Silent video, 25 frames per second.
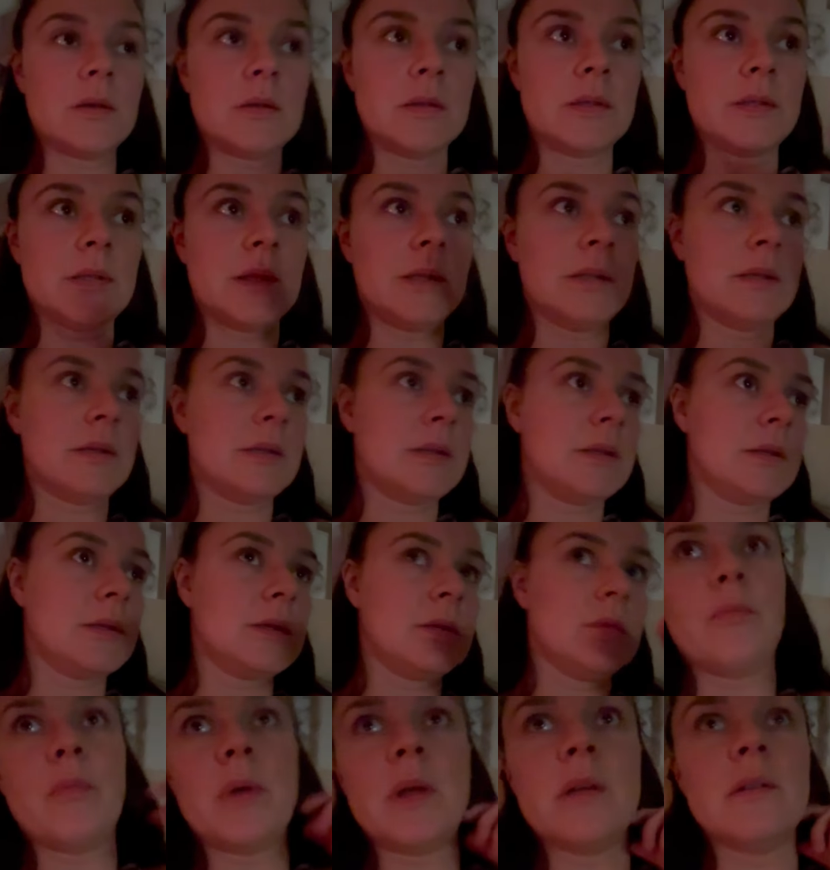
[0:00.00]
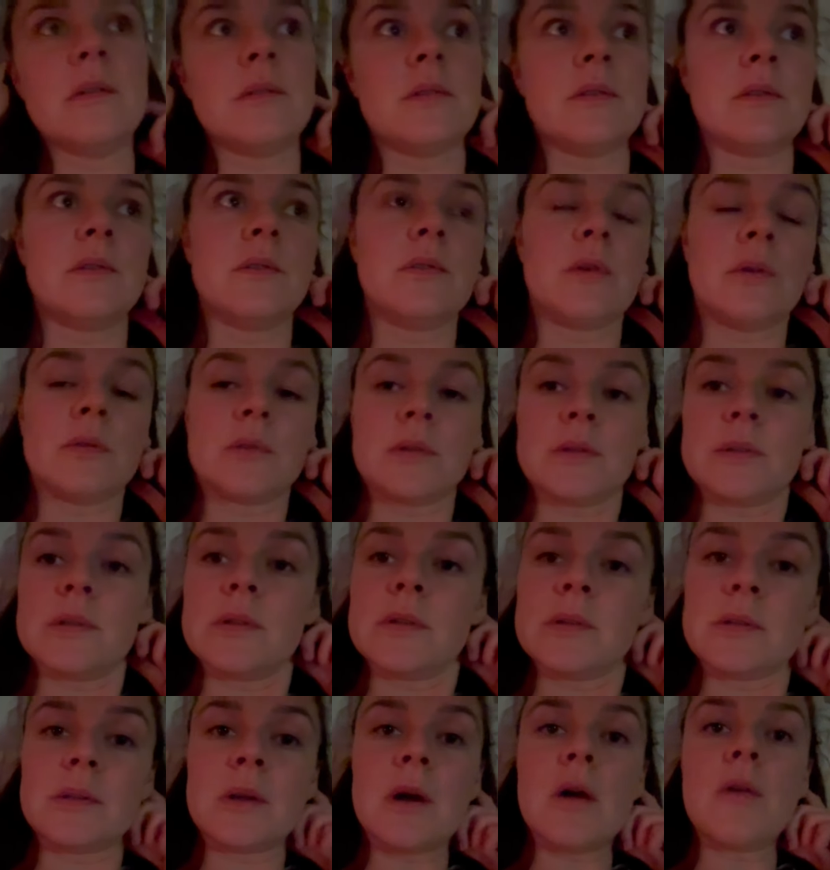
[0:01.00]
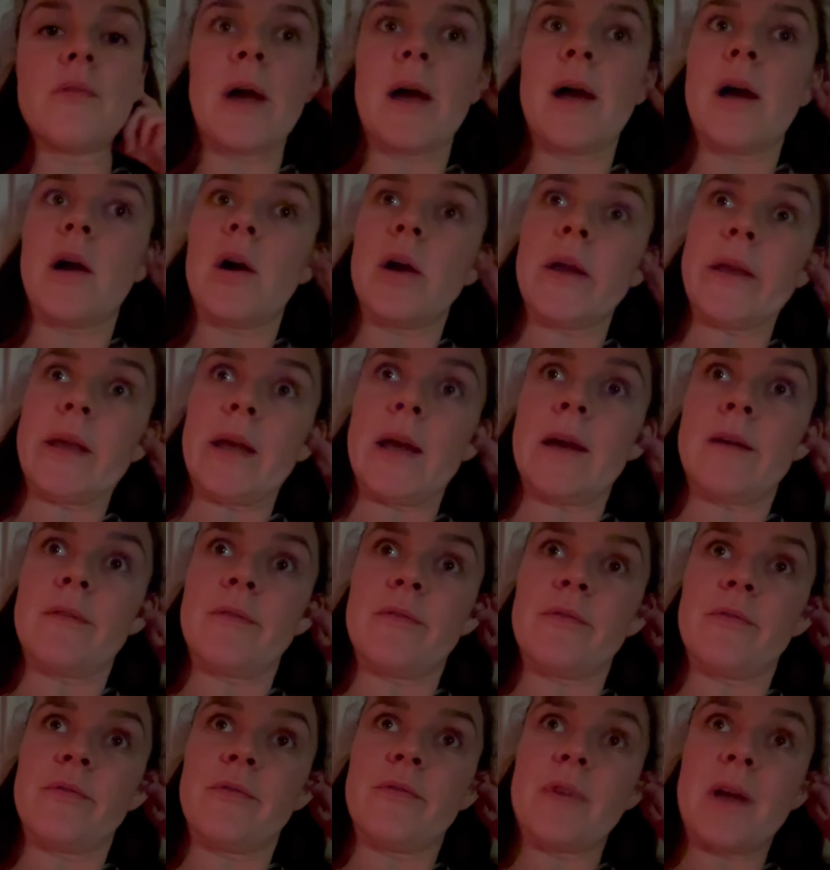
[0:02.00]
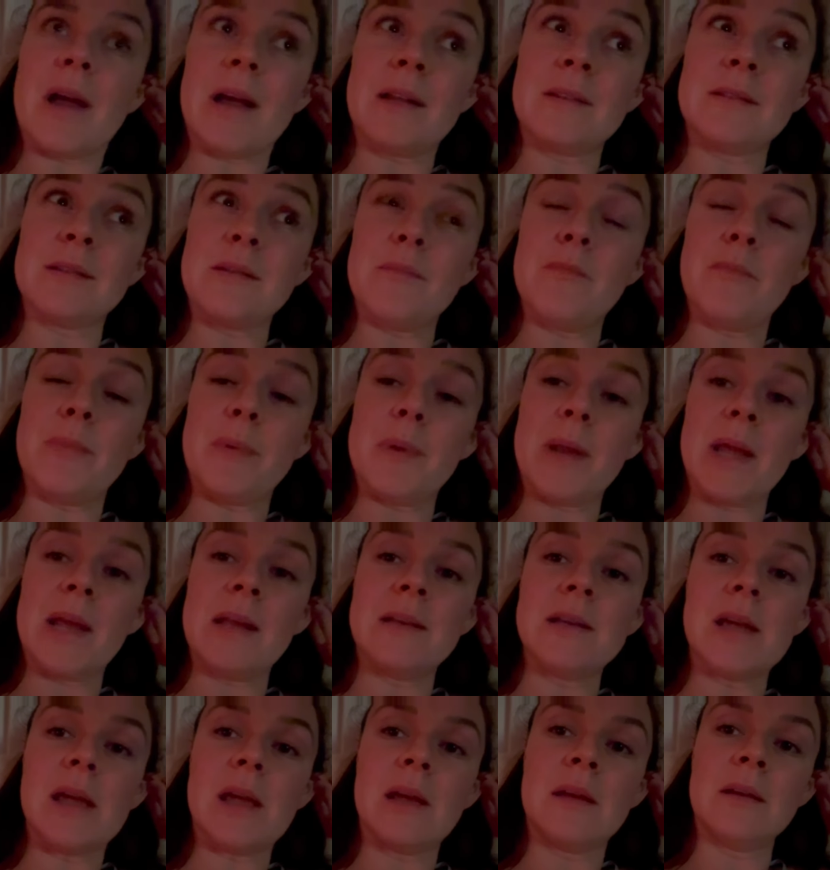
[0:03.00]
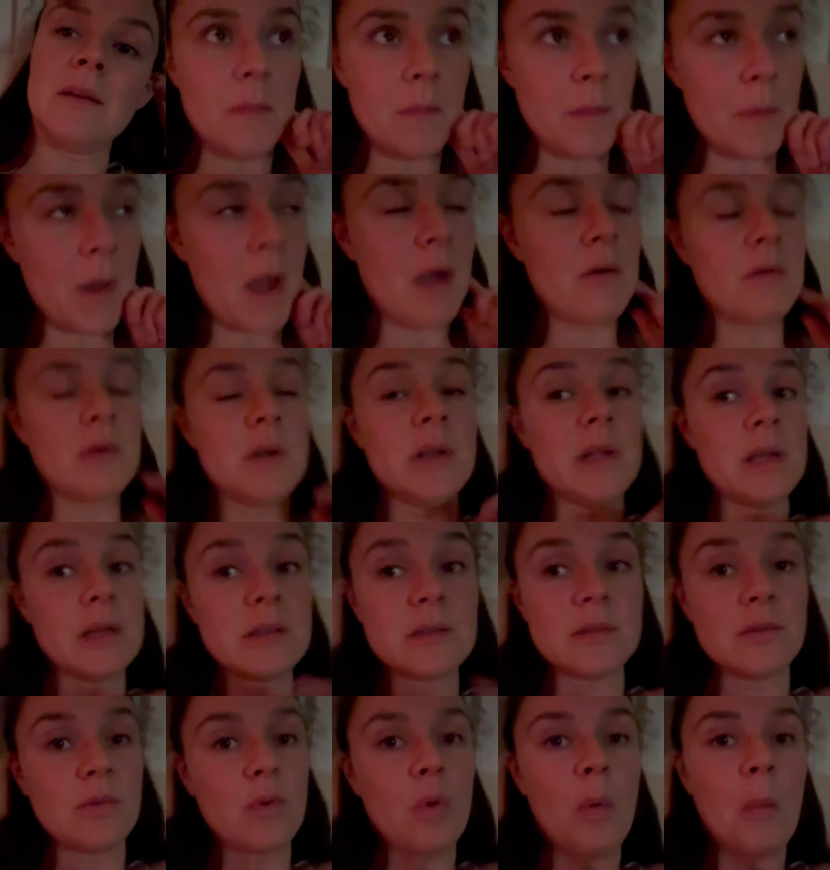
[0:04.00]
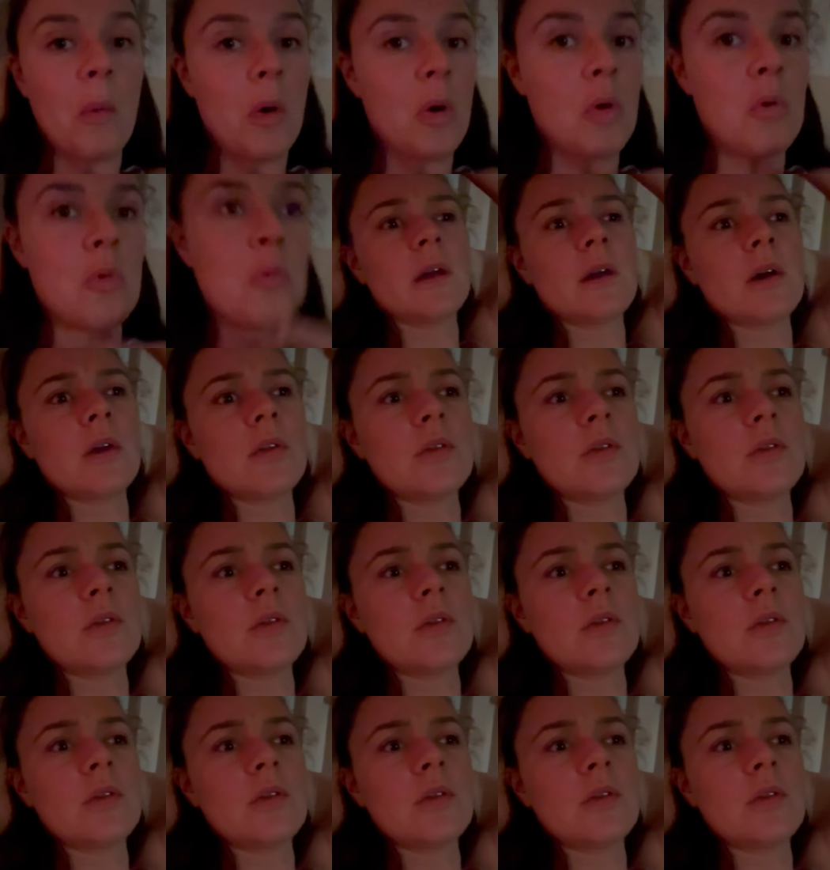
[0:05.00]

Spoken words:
since being to the doctors and stuff, I have had some bleeding. Apparently it's normal.